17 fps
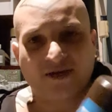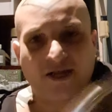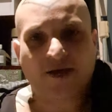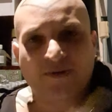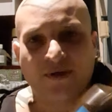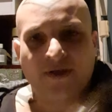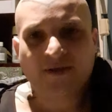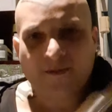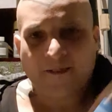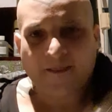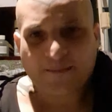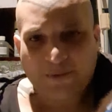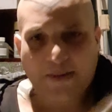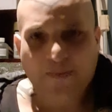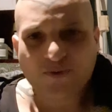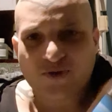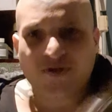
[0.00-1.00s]
Now,
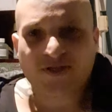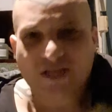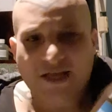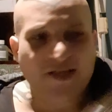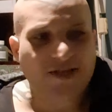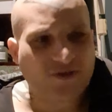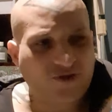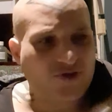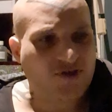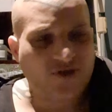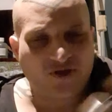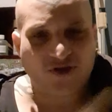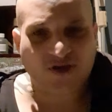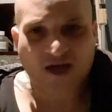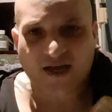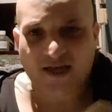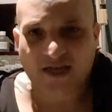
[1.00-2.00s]
people do say you
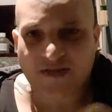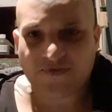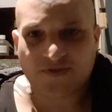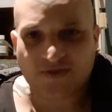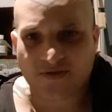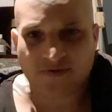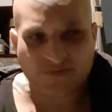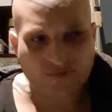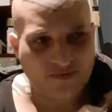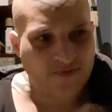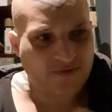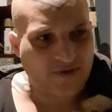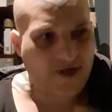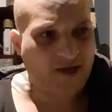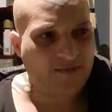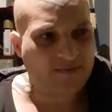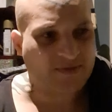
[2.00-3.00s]
can't leave the
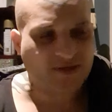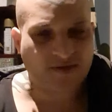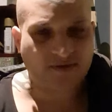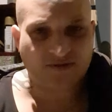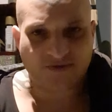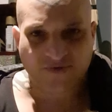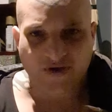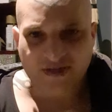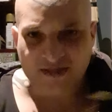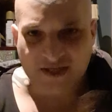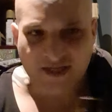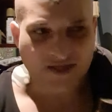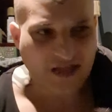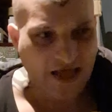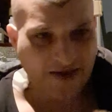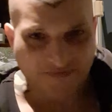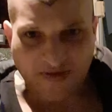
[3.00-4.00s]
resin
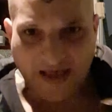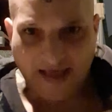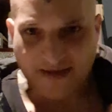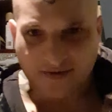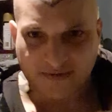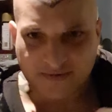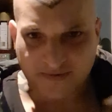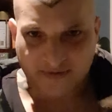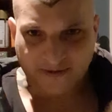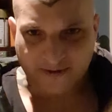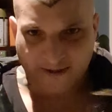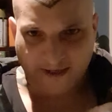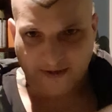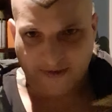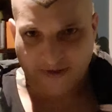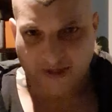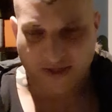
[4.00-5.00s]
in that vat
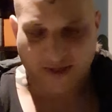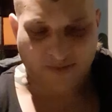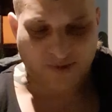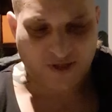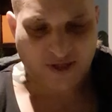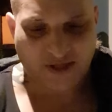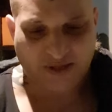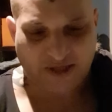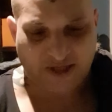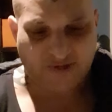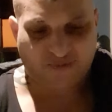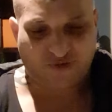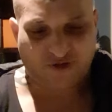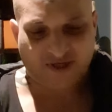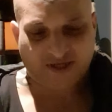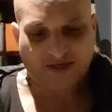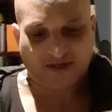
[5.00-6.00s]
in the
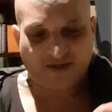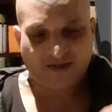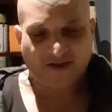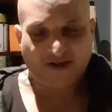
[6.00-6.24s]
printer.